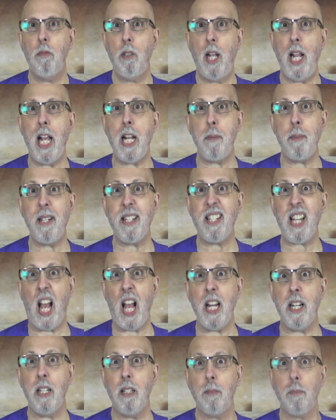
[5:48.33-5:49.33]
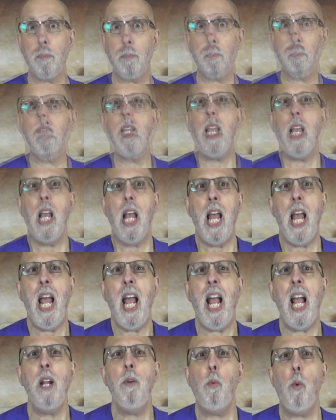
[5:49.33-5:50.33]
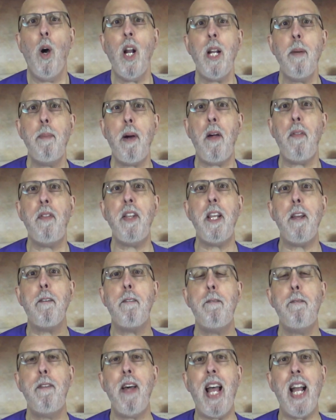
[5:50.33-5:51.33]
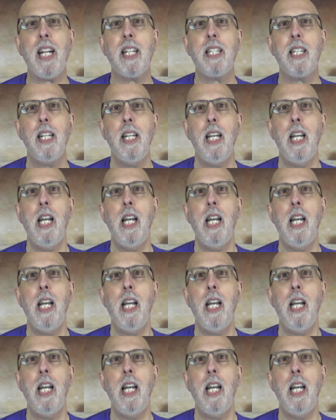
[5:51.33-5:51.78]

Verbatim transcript: Had to be said. And what about the effect